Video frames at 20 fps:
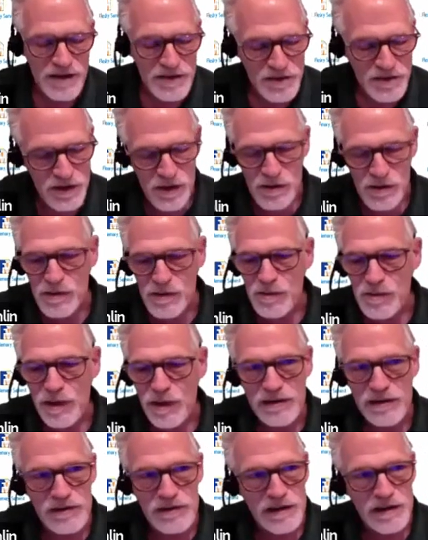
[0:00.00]
So we
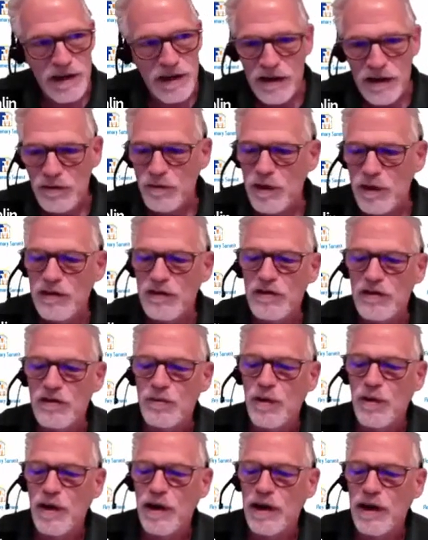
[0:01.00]
can see a lot of
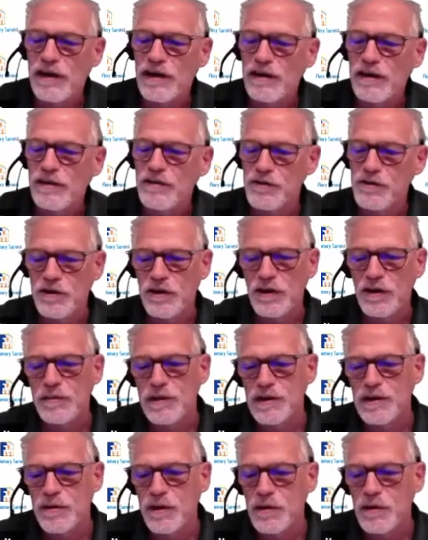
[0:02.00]
reasons why there's going to
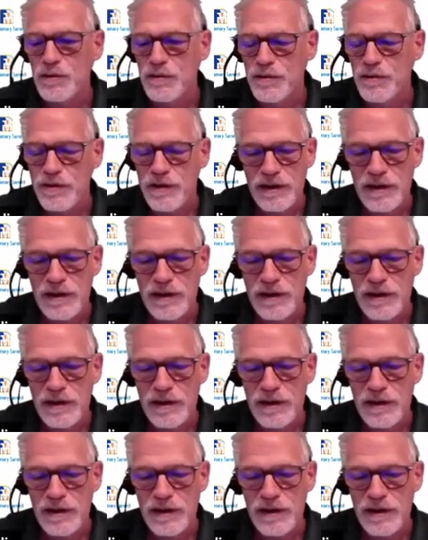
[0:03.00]
be growth